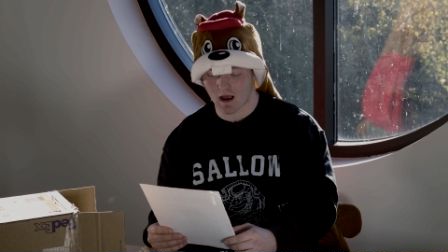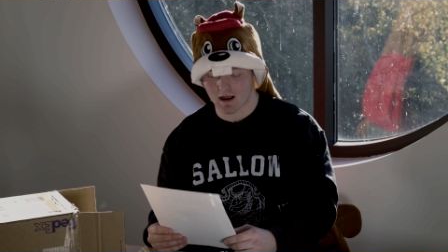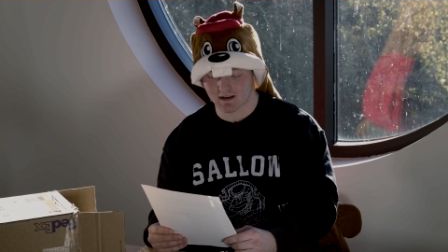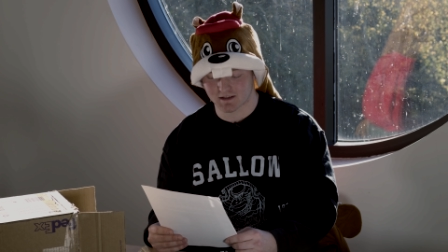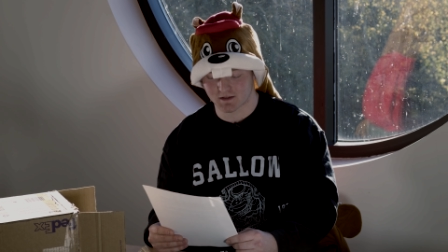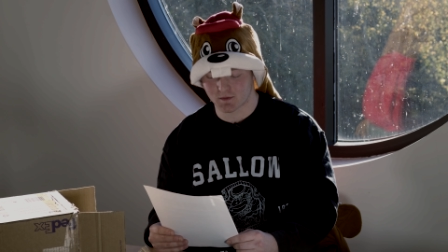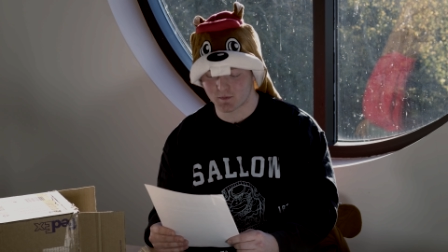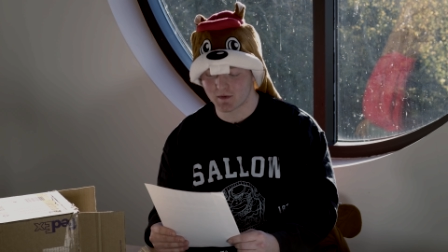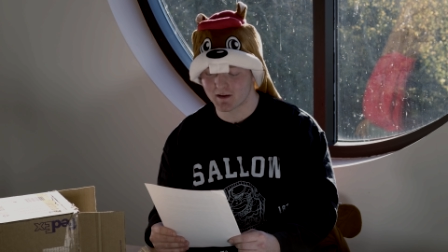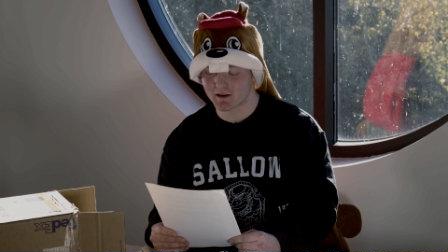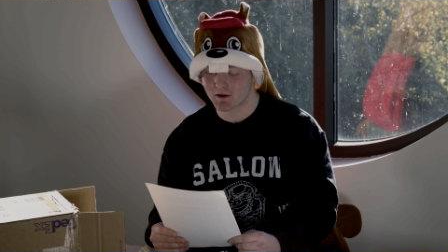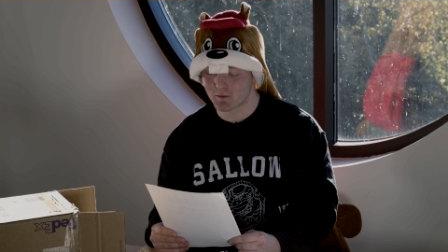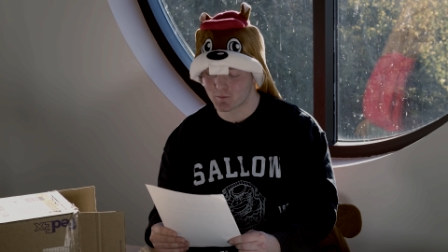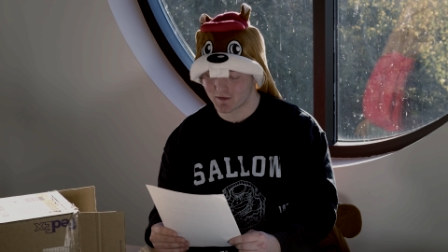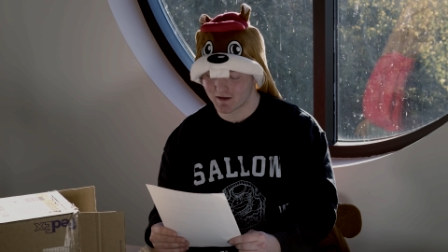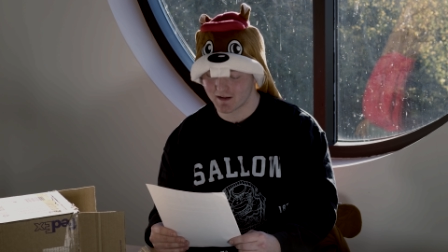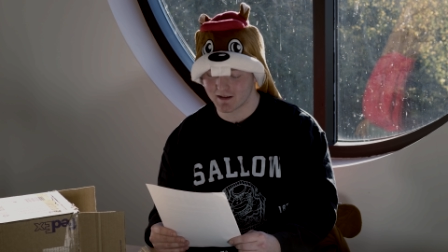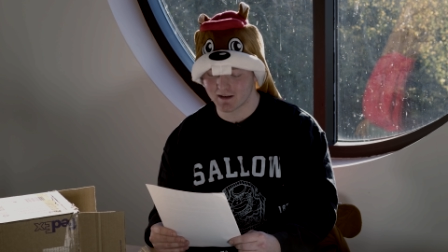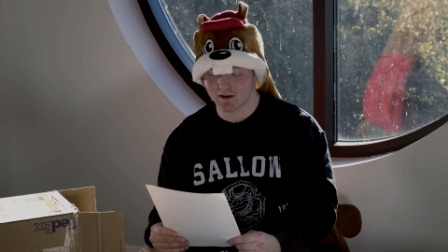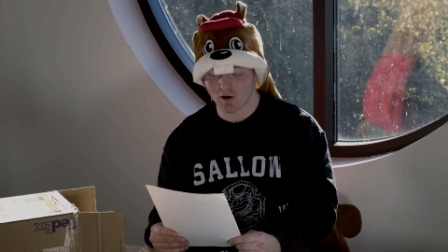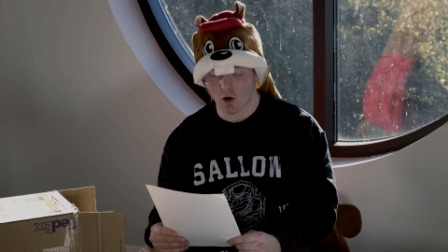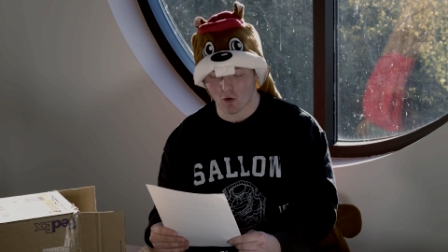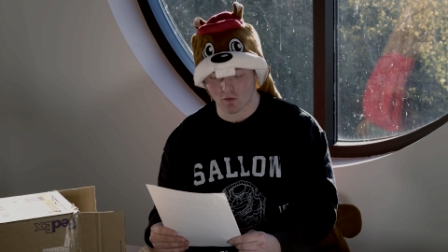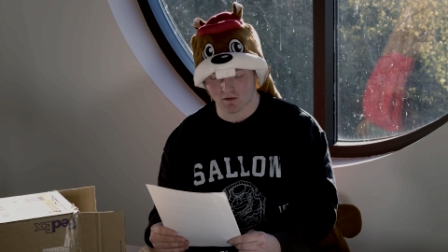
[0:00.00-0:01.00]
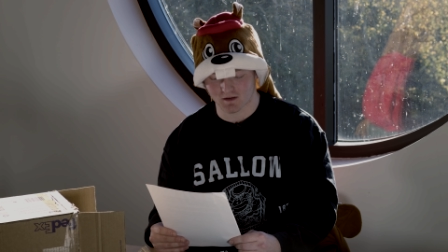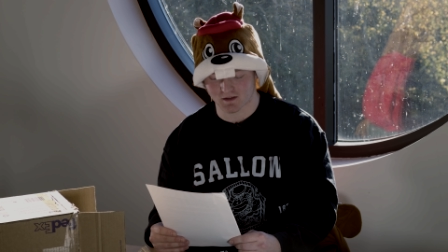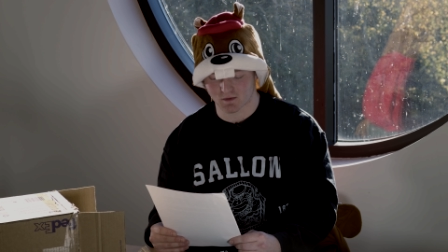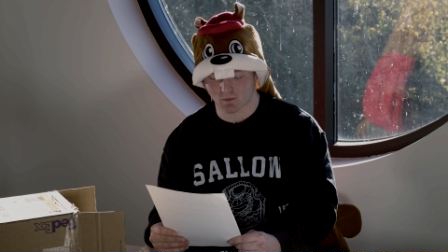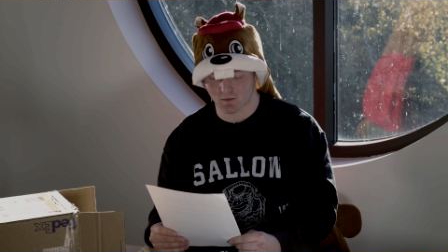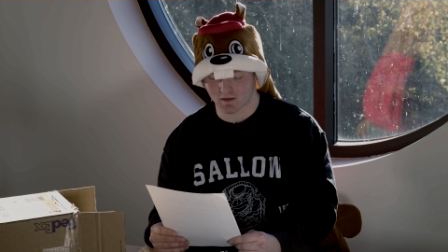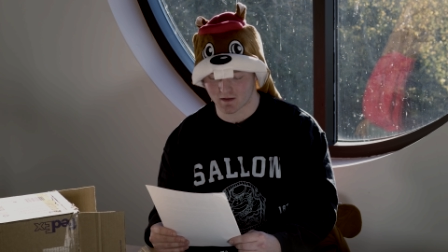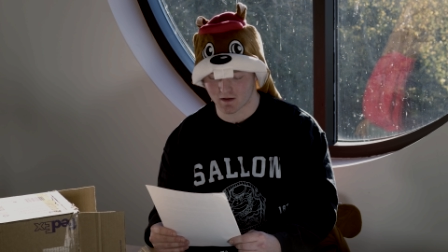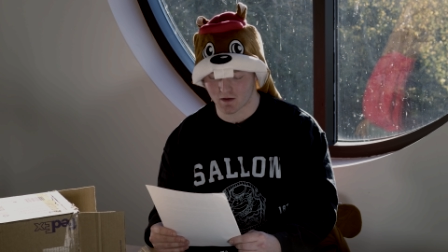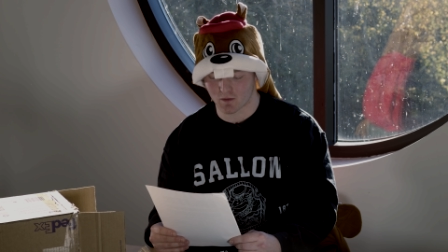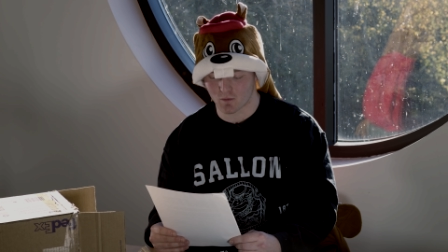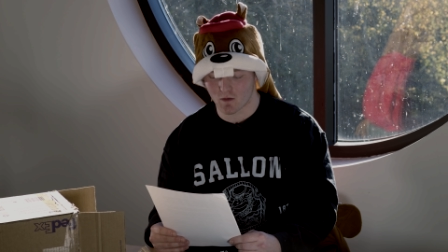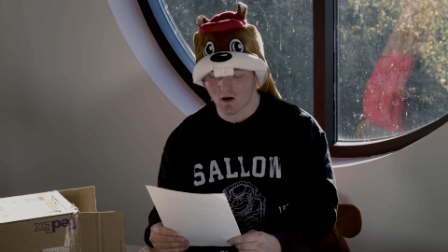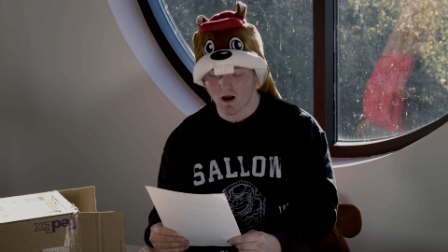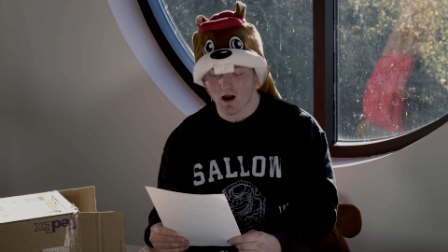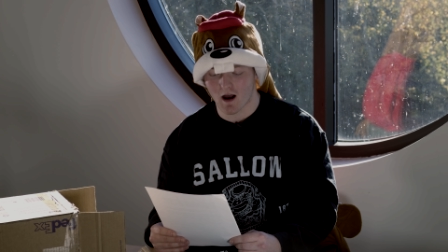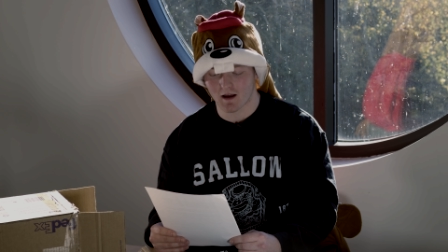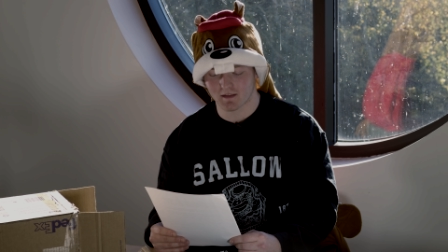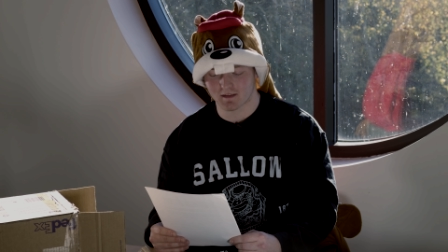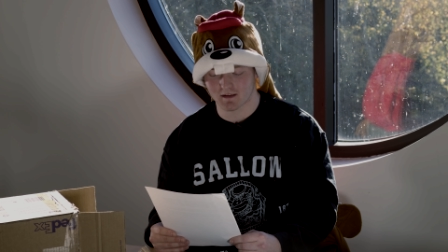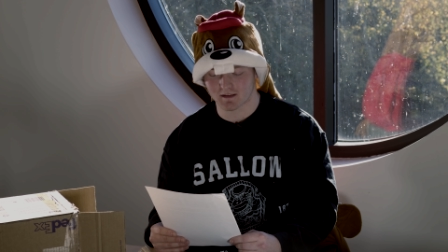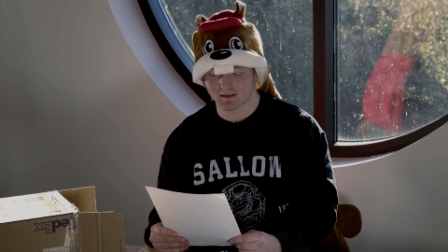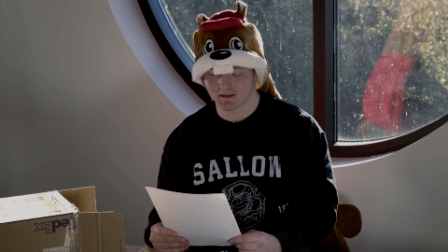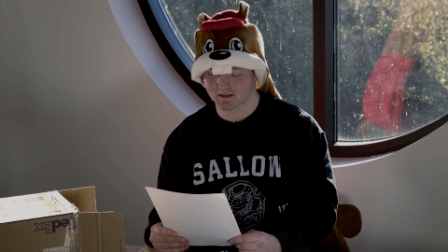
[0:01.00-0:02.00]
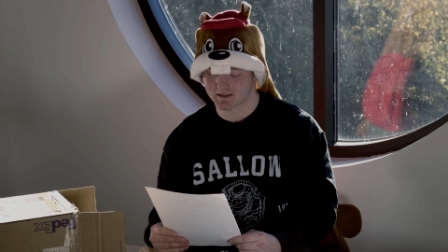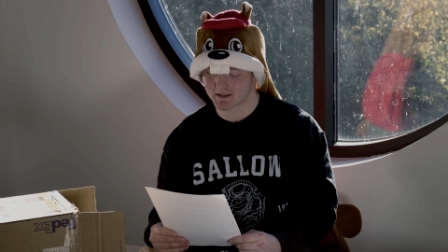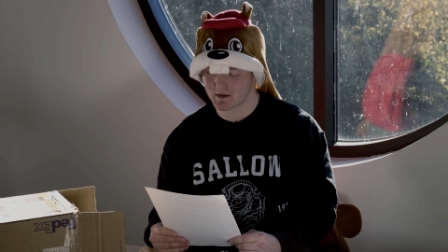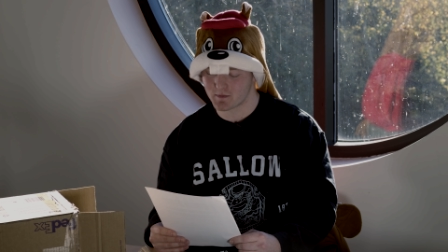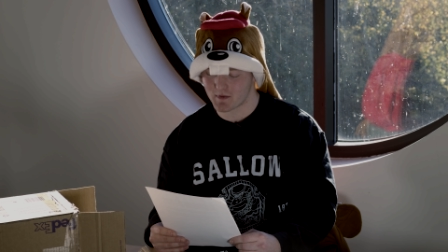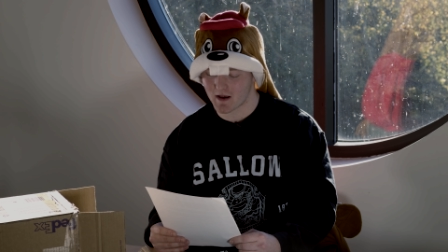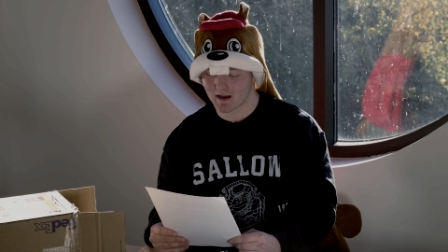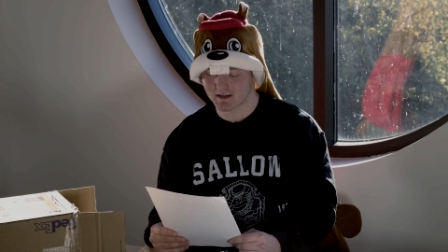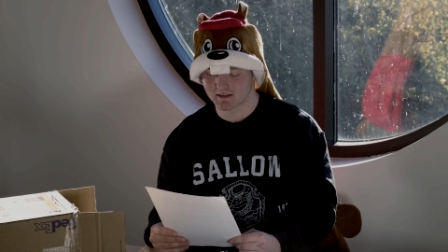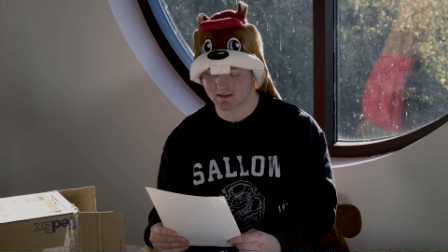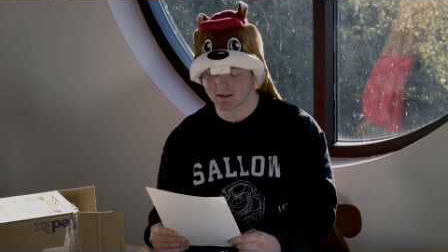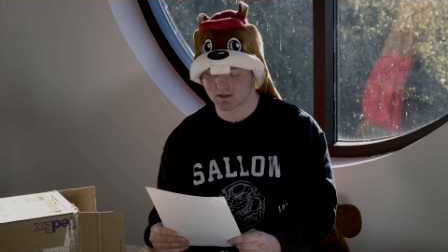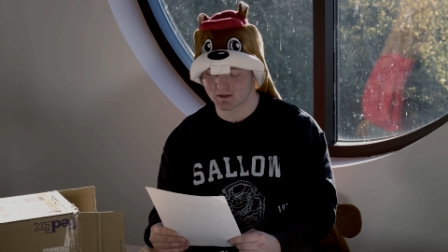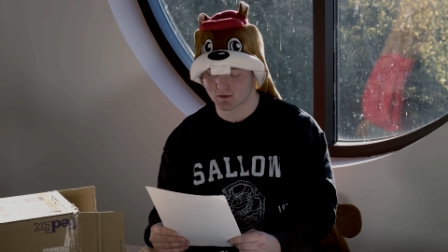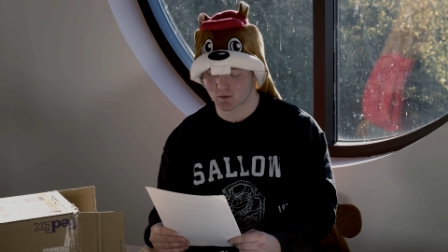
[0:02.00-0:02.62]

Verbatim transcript: and to be completely honest with you, I think that Sebastian's